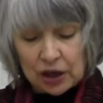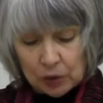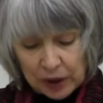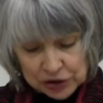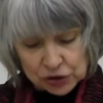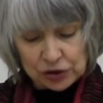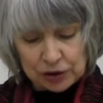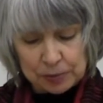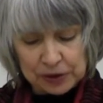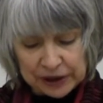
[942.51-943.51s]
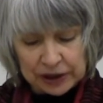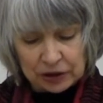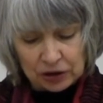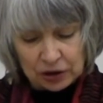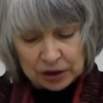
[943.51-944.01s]
question the
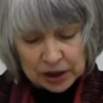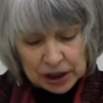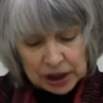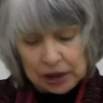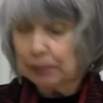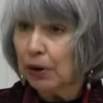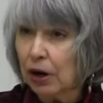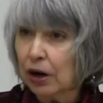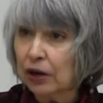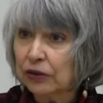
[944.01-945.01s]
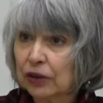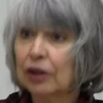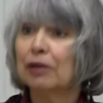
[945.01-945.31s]
political, in part